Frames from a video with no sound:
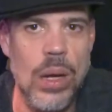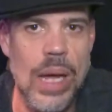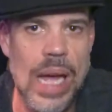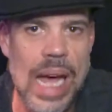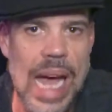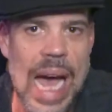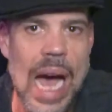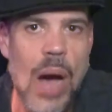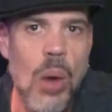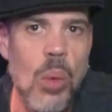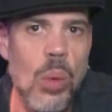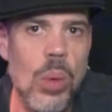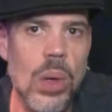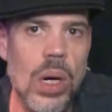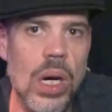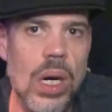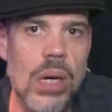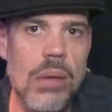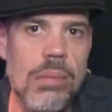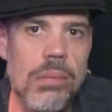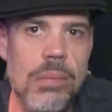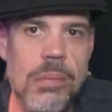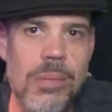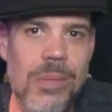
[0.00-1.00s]

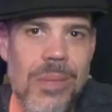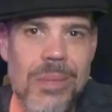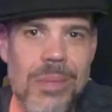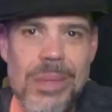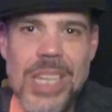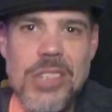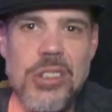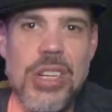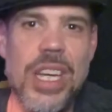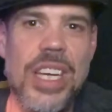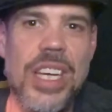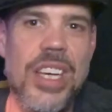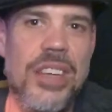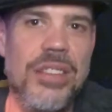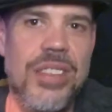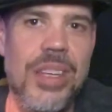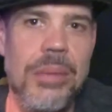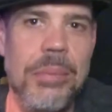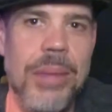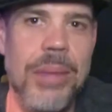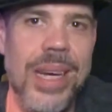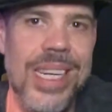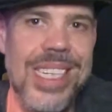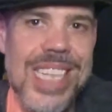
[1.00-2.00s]
outward, much like you've
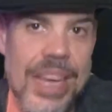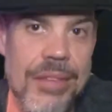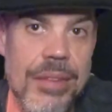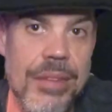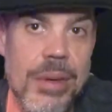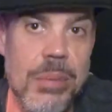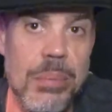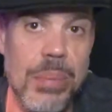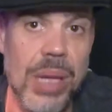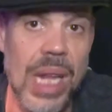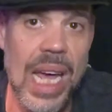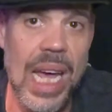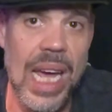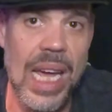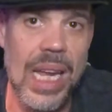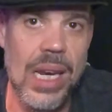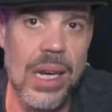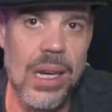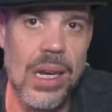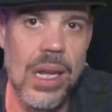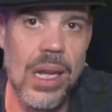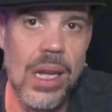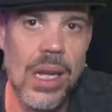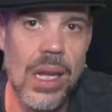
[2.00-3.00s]
seen by David
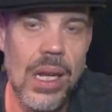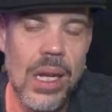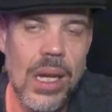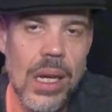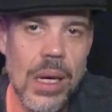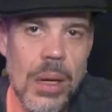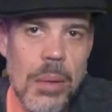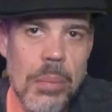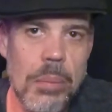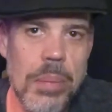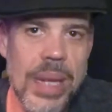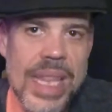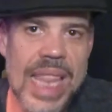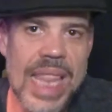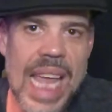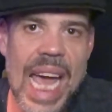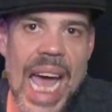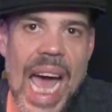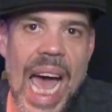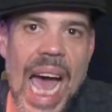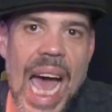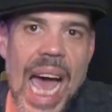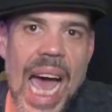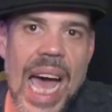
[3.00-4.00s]
Blaine, but they
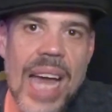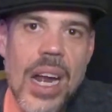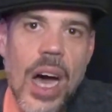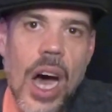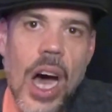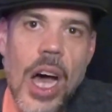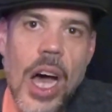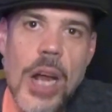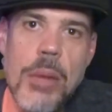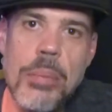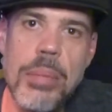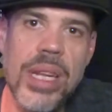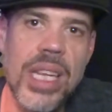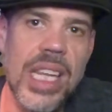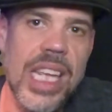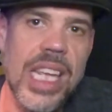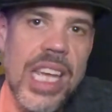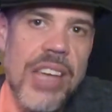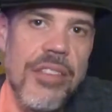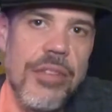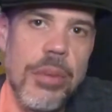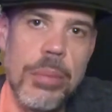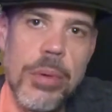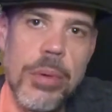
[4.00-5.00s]
had
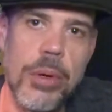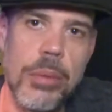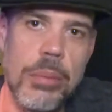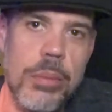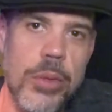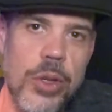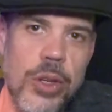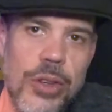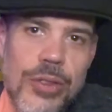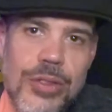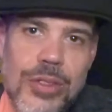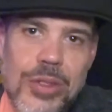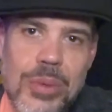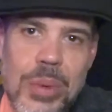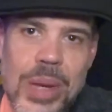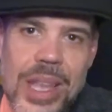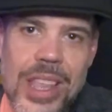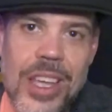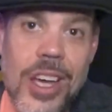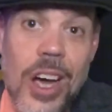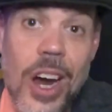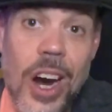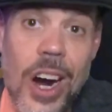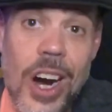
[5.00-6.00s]
unbelievable moves
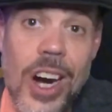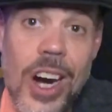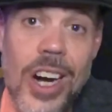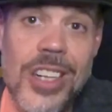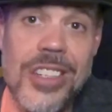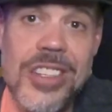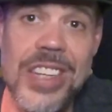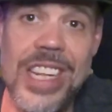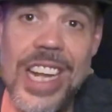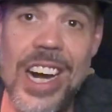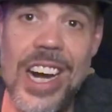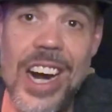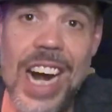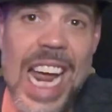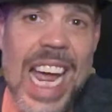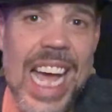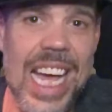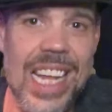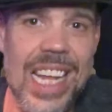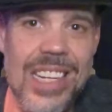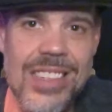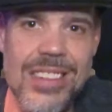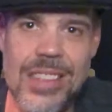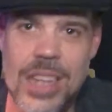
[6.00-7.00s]
with cards in their
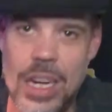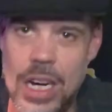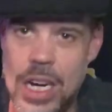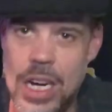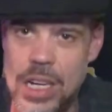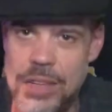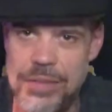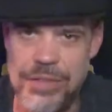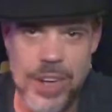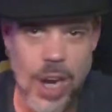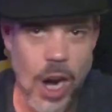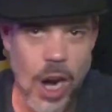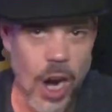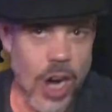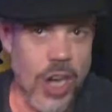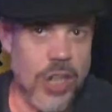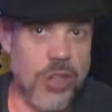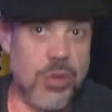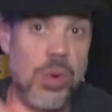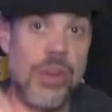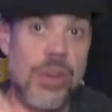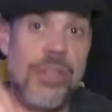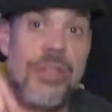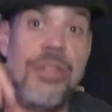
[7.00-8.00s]
hands. The
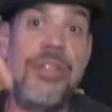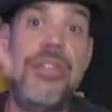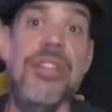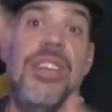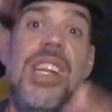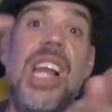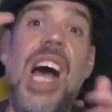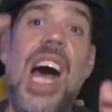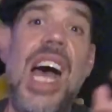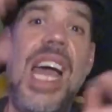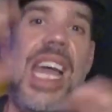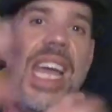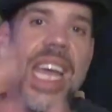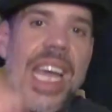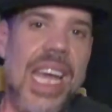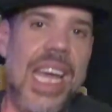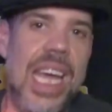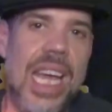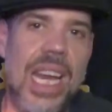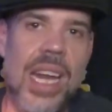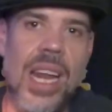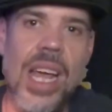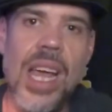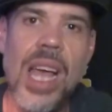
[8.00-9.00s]
cards were flying,
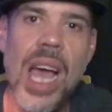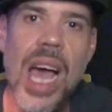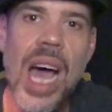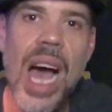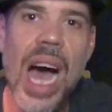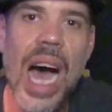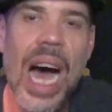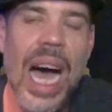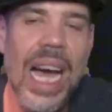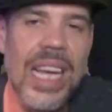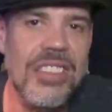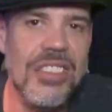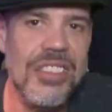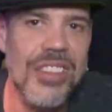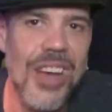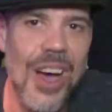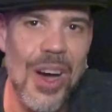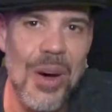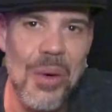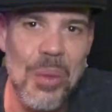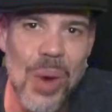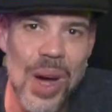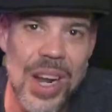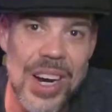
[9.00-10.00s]
and I
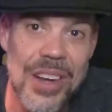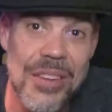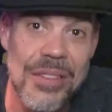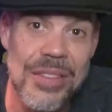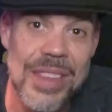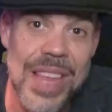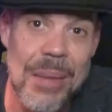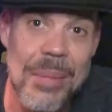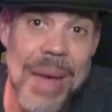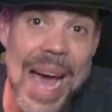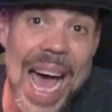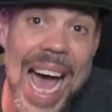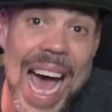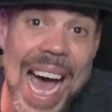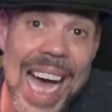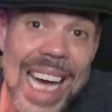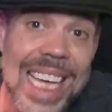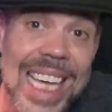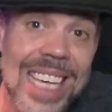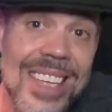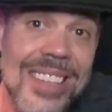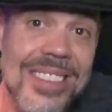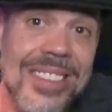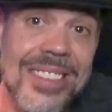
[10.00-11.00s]
saw one of them
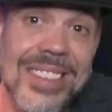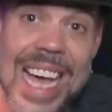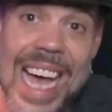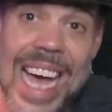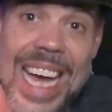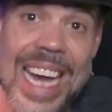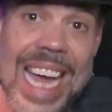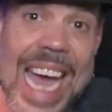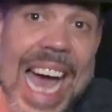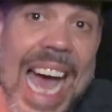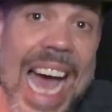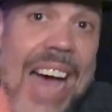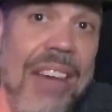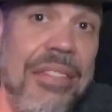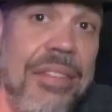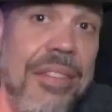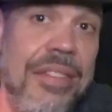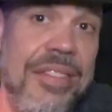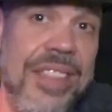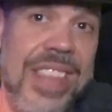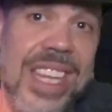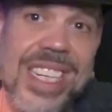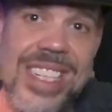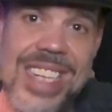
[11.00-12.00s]
hacky sack half
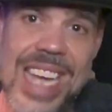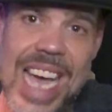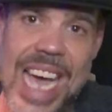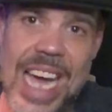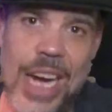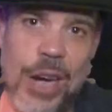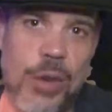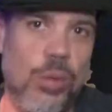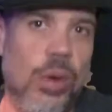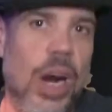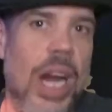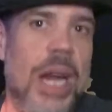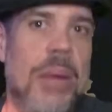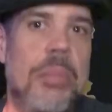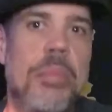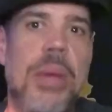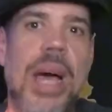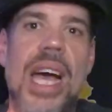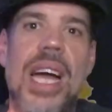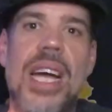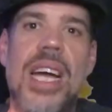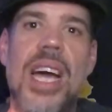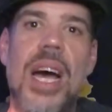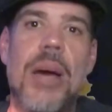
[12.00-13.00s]
of the deck right
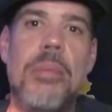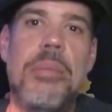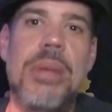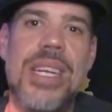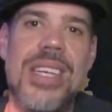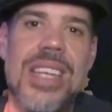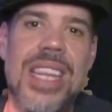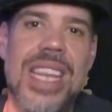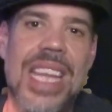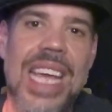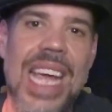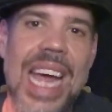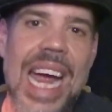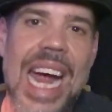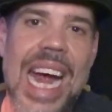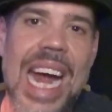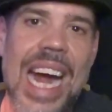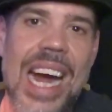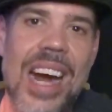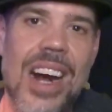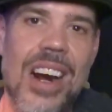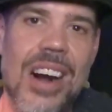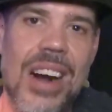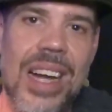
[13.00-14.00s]
back up into the
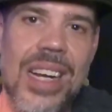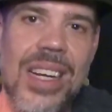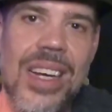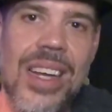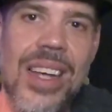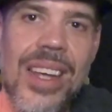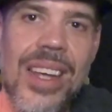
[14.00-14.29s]
air,